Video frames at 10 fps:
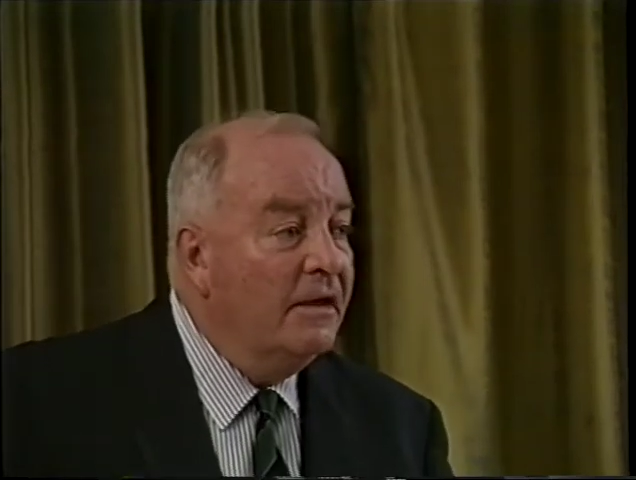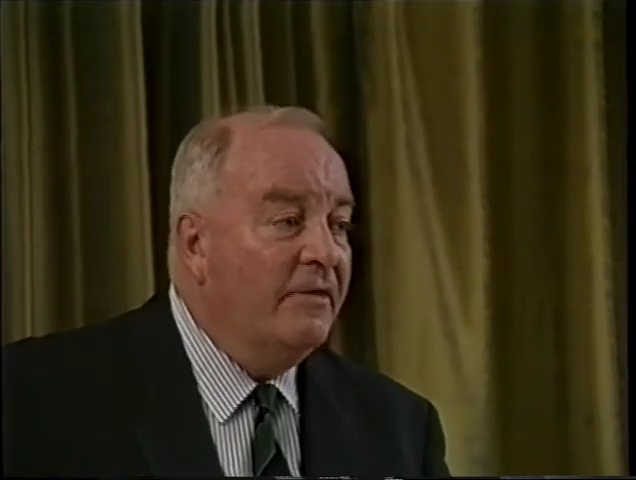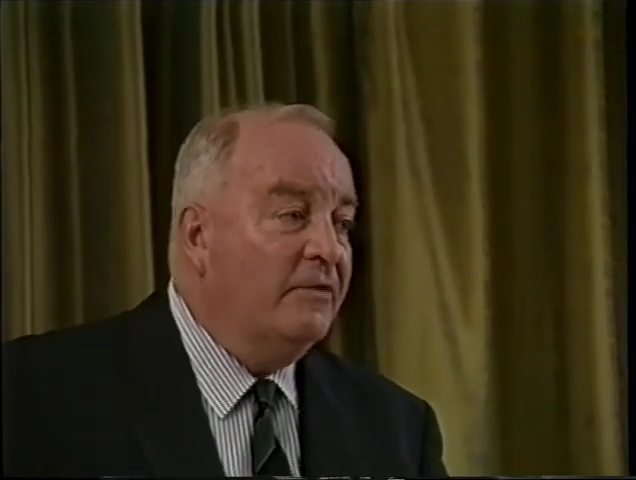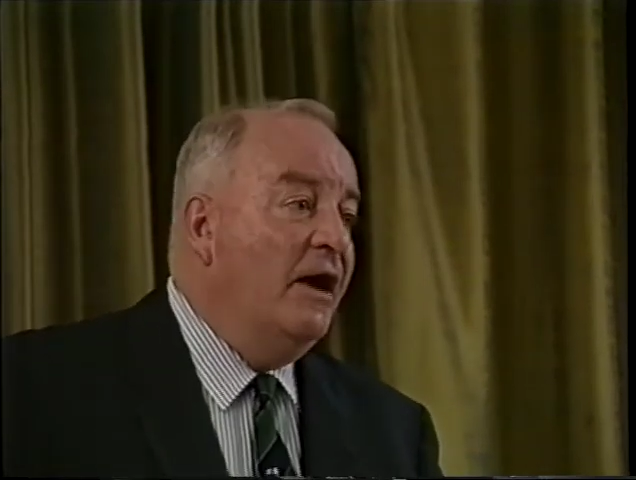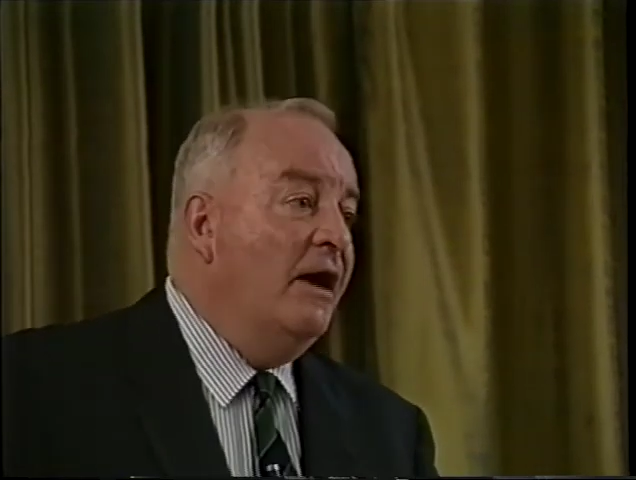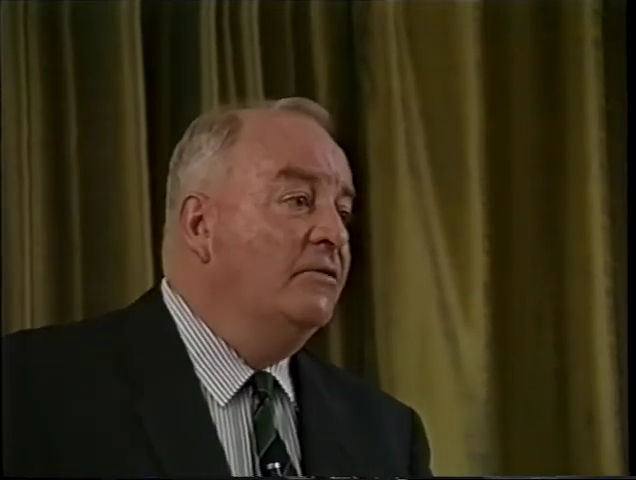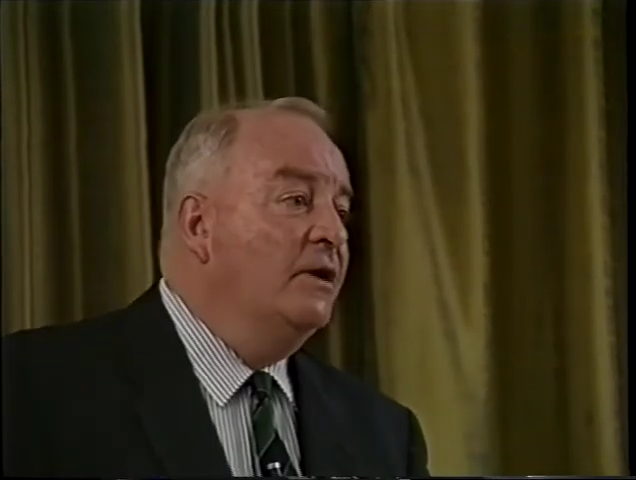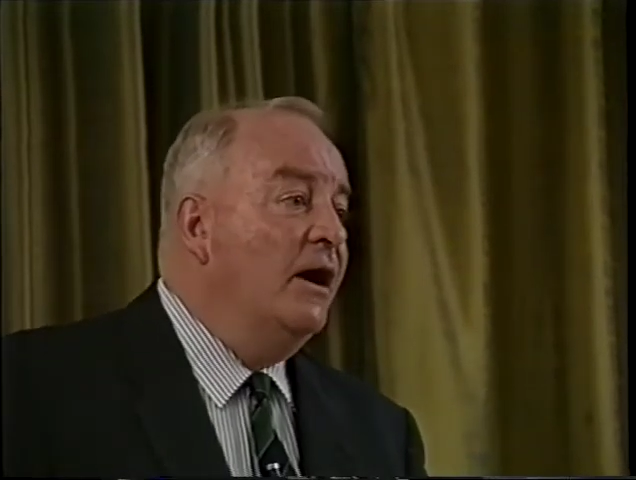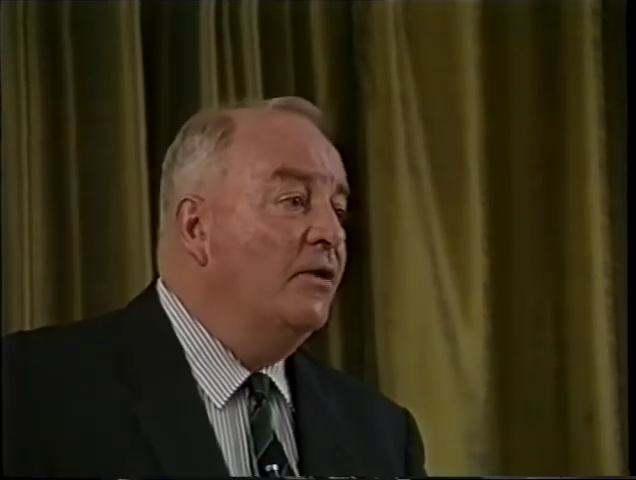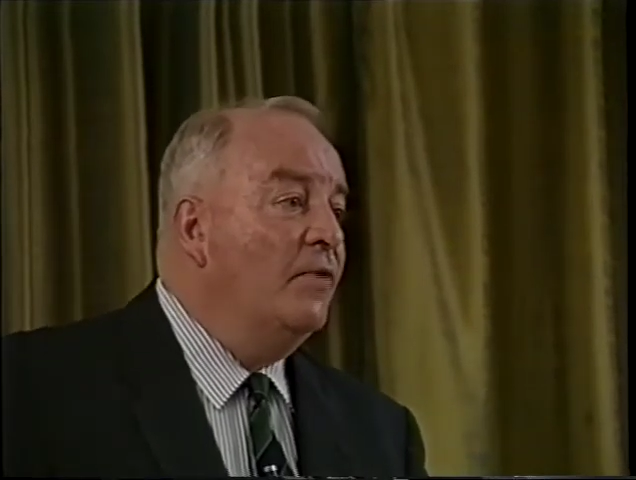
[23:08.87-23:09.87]
Now the
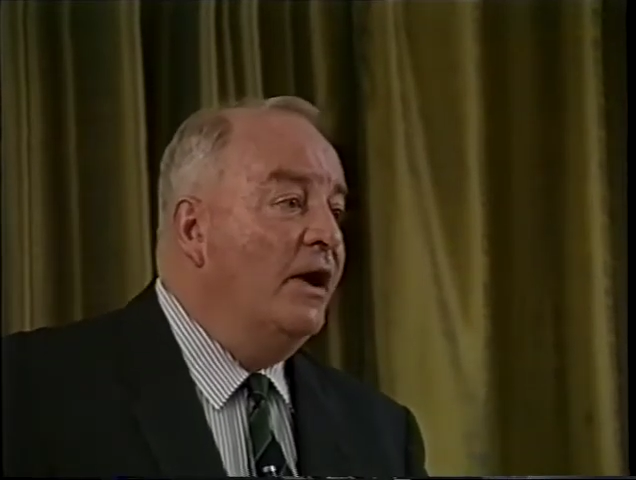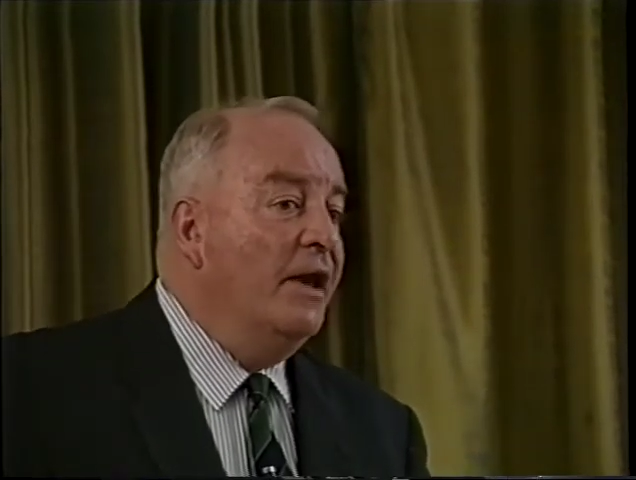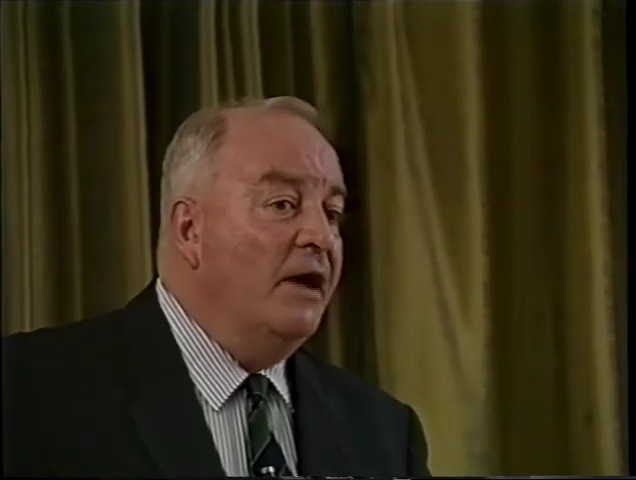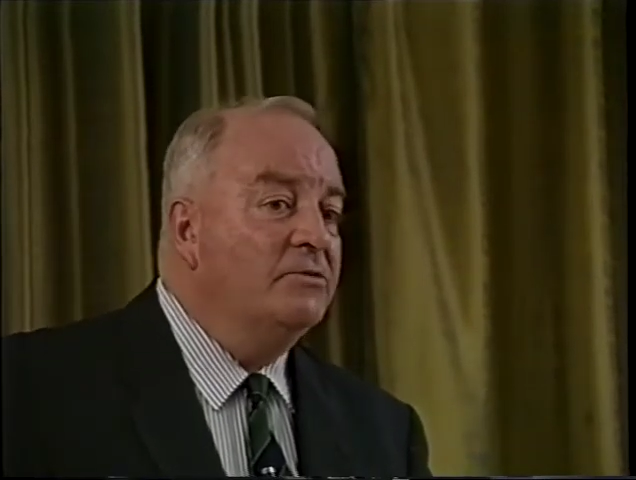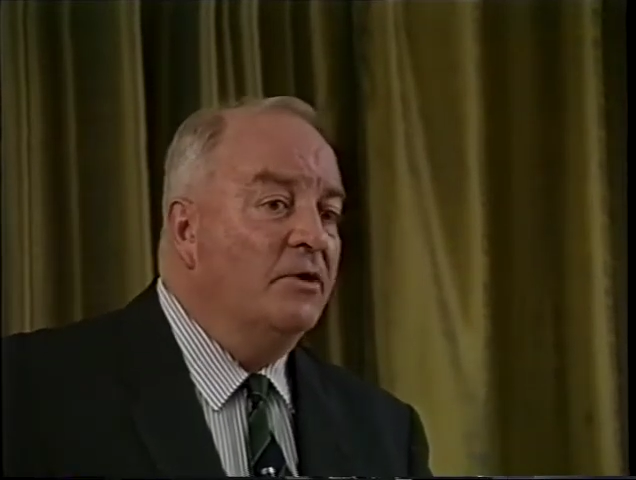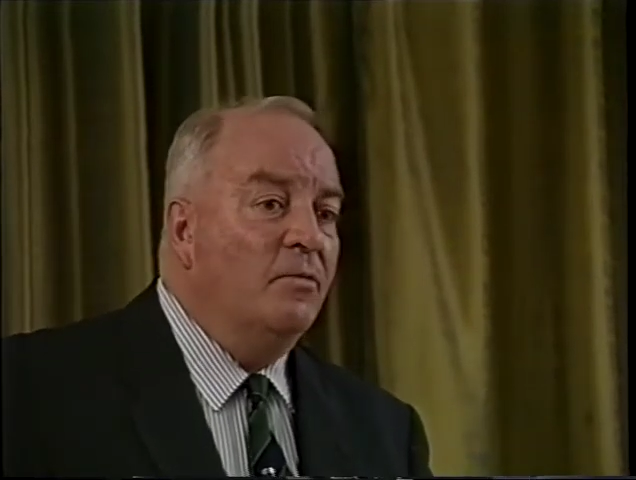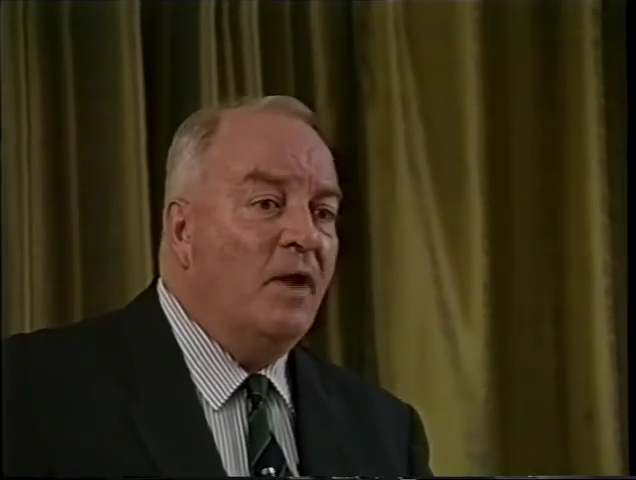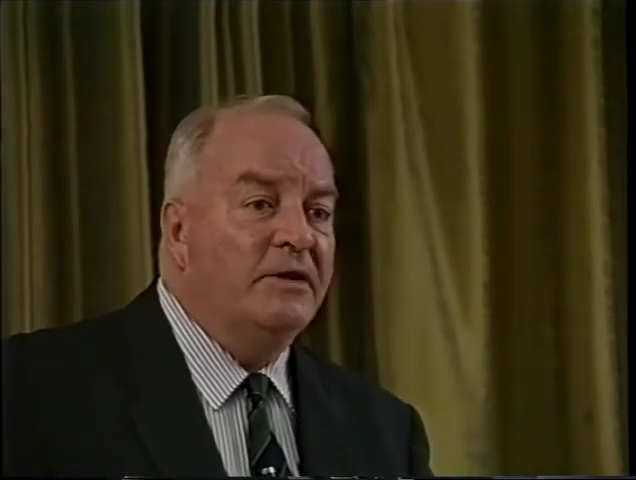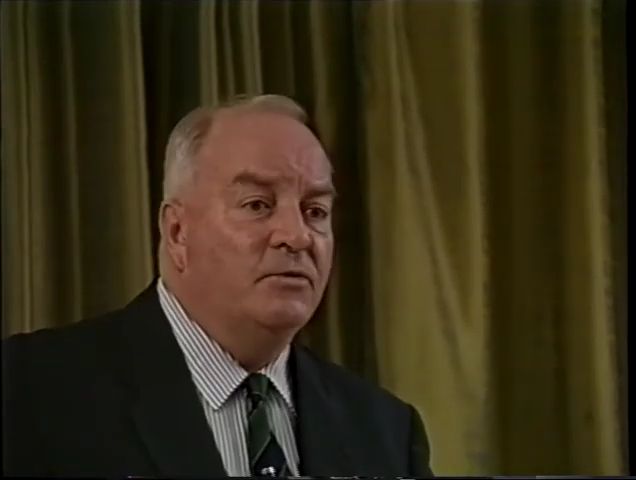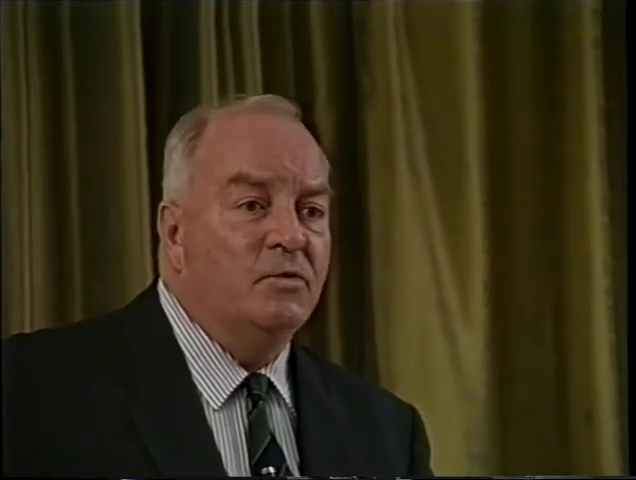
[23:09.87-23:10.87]
crown can't ride out on
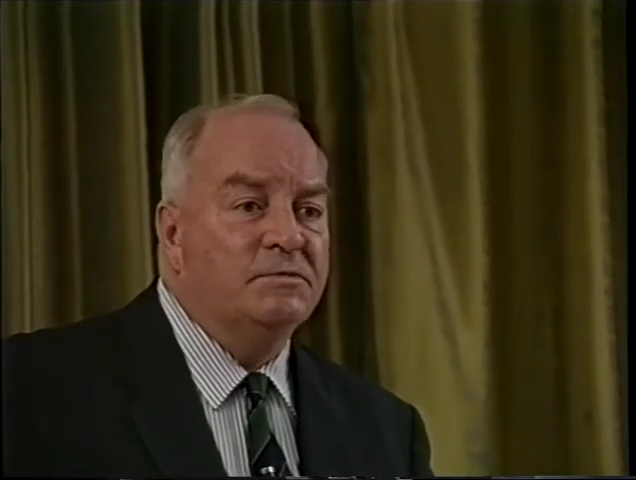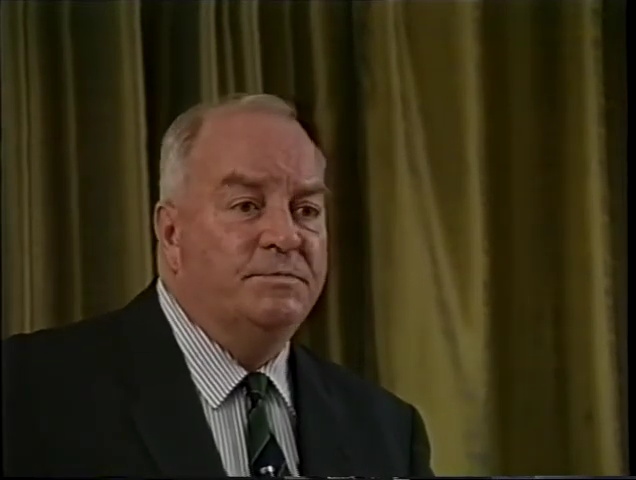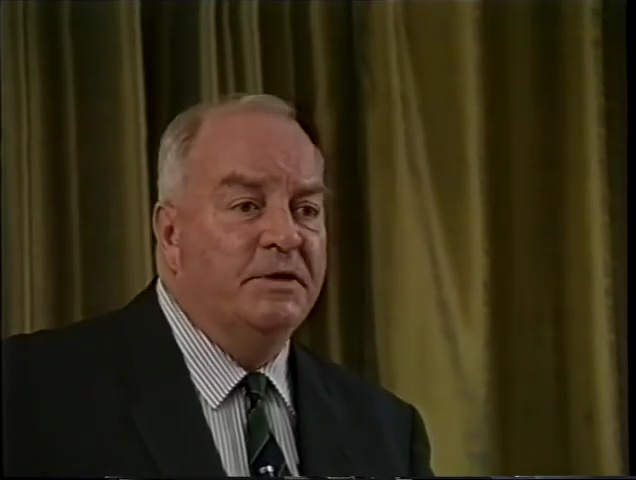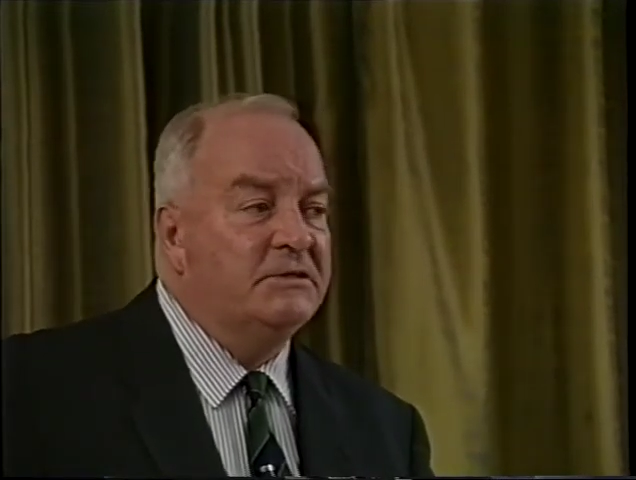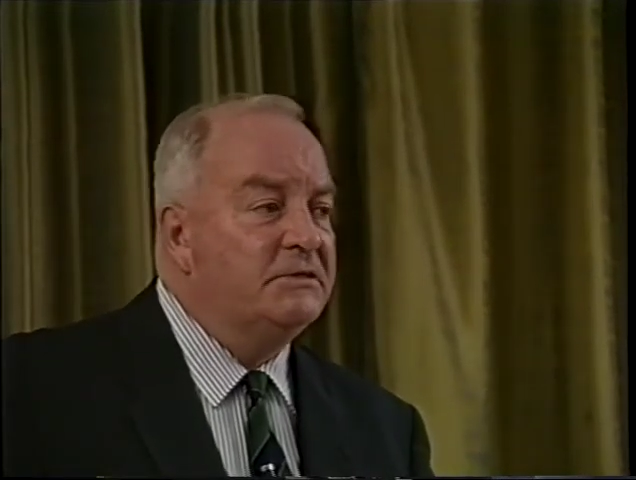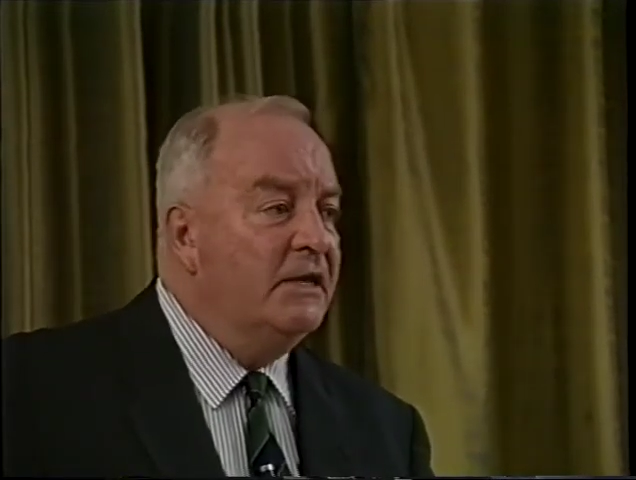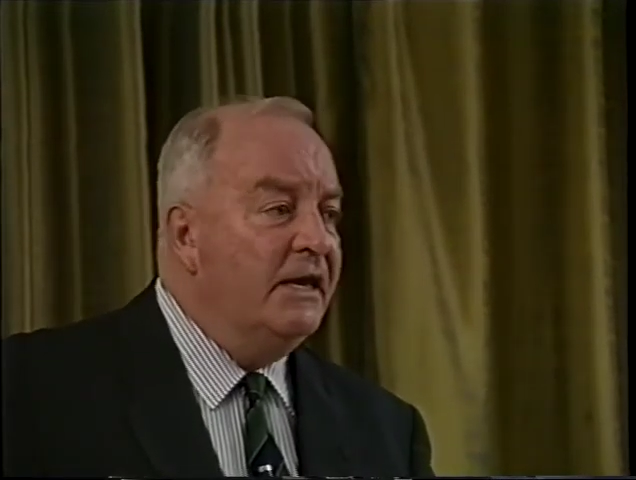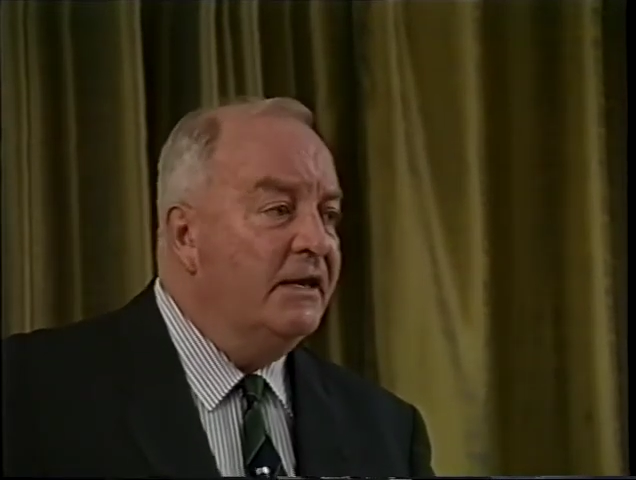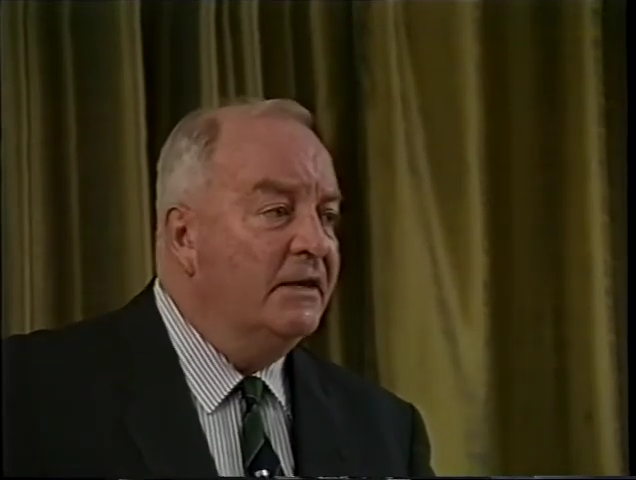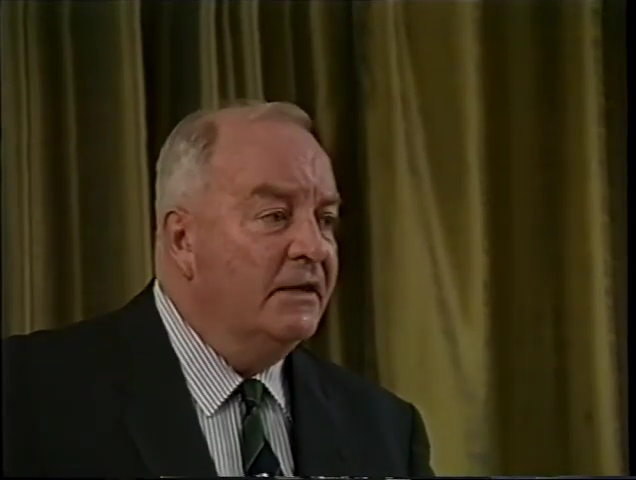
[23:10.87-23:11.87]
a white horse
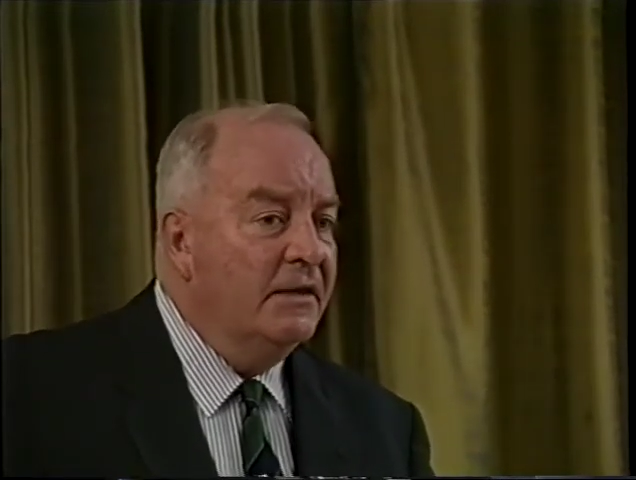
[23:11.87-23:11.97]
personally